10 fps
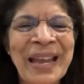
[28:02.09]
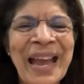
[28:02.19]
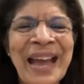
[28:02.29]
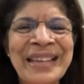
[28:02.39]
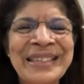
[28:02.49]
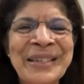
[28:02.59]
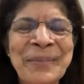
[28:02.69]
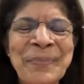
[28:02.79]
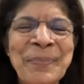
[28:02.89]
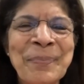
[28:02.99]
and
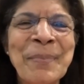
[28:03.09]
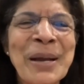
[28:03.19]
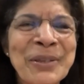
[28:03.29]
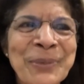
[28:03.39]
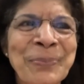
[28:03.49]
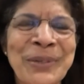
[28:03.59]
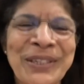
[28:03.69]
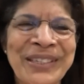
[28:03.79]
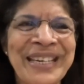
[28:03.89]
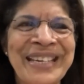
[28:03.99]
much
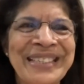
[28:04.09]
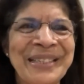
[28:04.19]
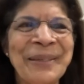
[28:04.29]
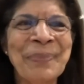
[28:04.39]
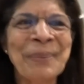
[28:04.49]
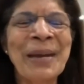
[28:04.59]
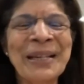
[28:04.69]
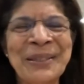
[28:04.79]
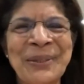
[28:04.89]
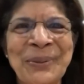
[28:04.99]
appreciated. Back
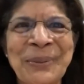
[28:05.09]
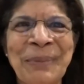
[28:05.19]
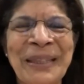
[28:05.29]
to you, Smita.